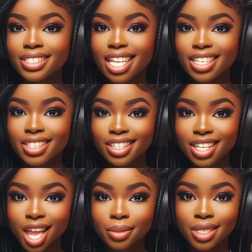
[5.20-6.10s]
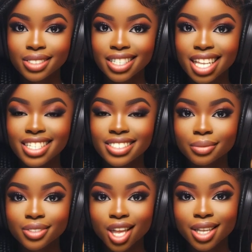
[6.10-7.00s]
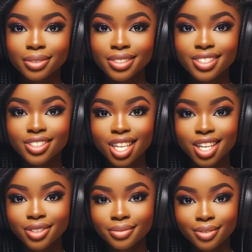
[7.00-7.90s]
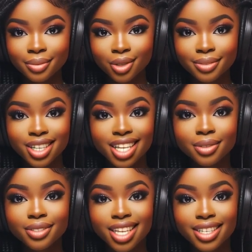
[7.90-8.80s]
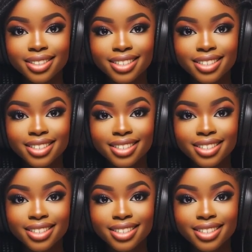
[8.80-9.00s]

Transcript: Like, comment, and subscribe to this channel for more videos like